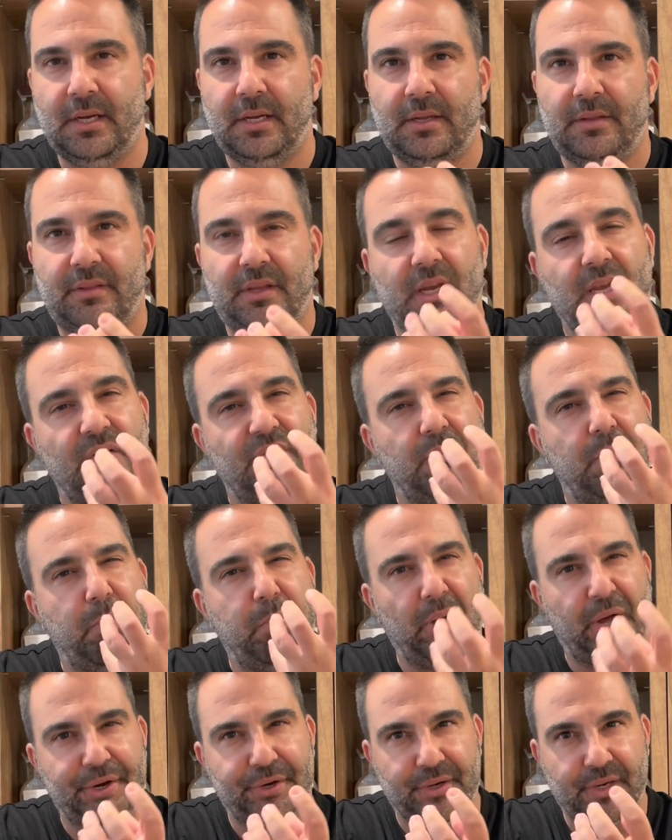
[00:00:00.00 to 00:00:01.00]
Think of
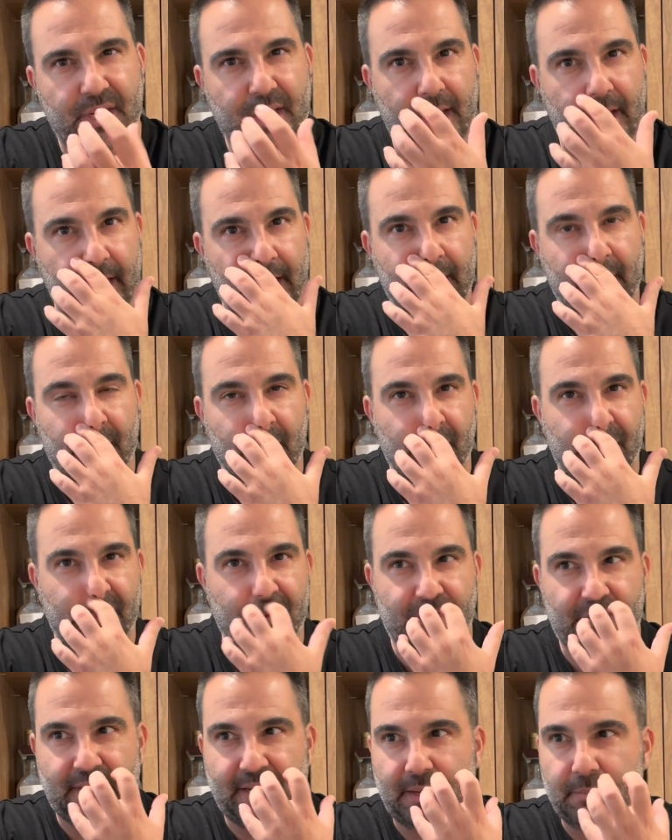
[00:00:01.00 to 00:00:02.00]
butter cake. I don't know if you
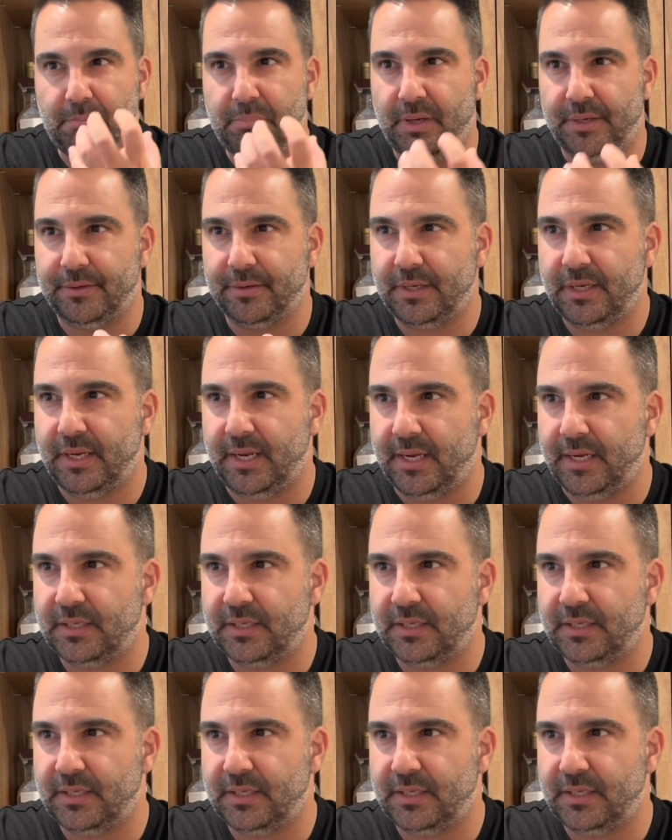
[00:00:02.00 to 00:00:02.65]
ever had butter cake.